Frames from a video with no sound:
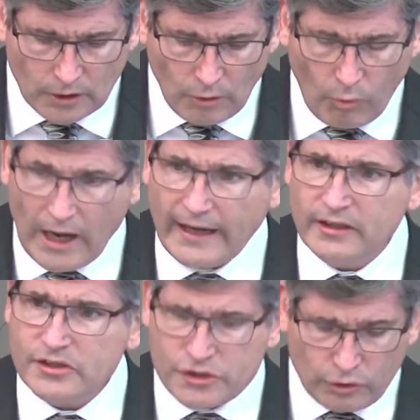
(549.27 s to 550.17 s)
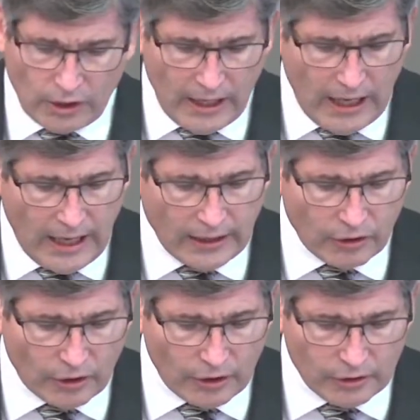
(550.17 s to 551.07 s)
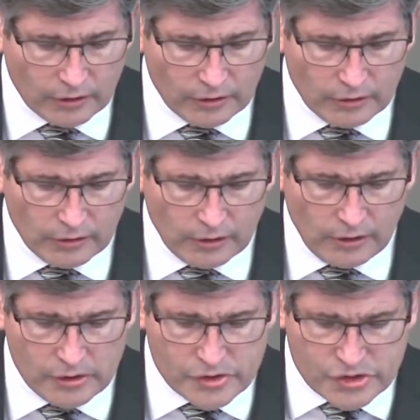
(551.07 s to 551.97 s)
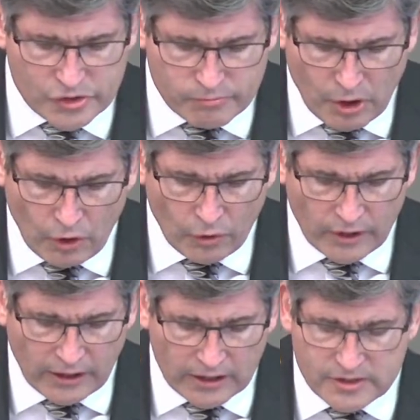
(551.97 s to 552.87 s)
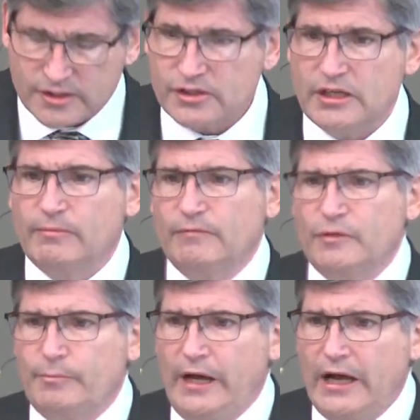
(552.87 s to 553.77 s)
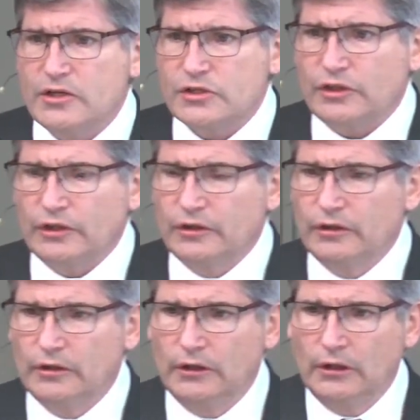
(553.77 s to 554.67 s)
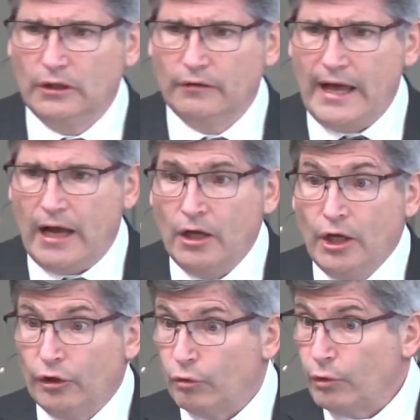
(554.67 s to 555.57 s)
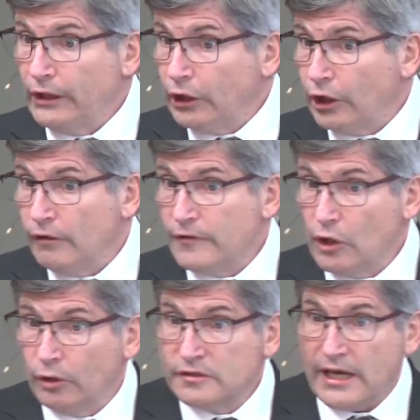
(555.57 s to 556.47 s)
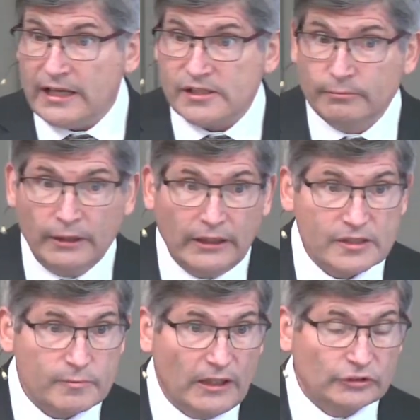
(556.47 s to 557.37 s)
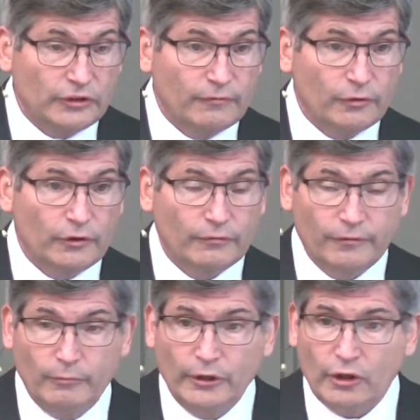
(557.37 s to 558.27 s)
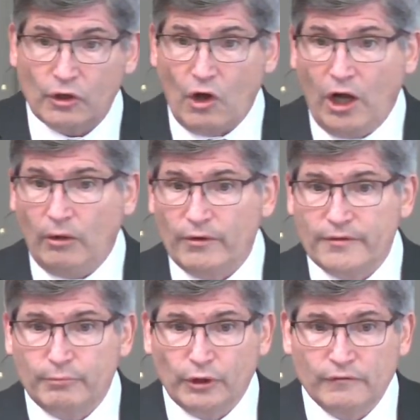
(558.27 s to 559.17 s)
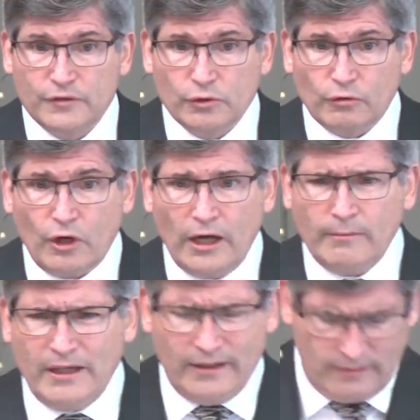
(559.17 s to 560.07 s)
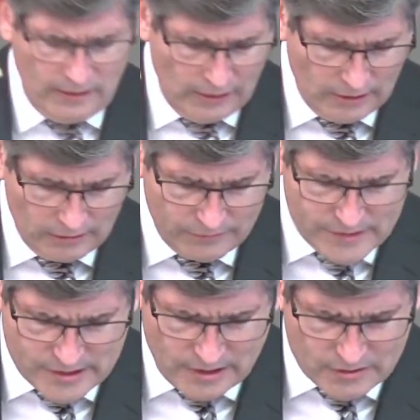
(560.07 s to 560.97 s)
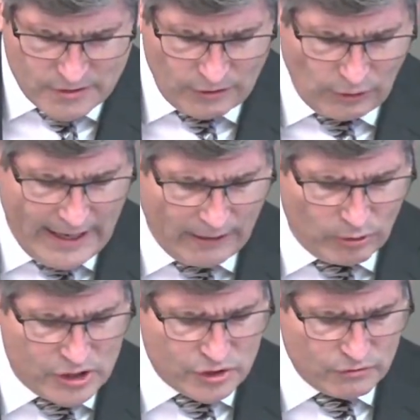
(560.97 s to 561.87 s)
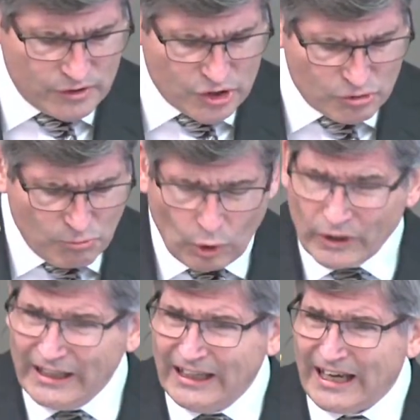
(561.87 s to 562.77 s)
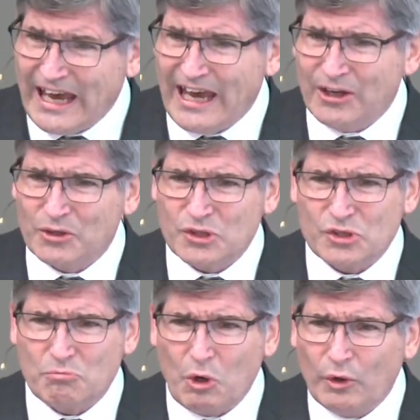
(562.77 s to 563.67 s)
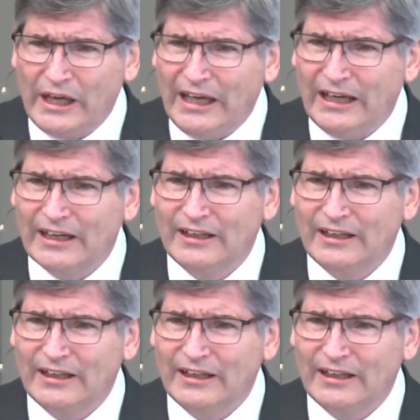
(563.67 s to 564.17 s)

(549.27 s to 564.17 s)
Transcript: Why does your anger smoke against the sheep of your pasture? Now, the reader of the Old Testament, especially if we're familiar at all with the book of Deuteronomy and sees the language smoking, anger smoking,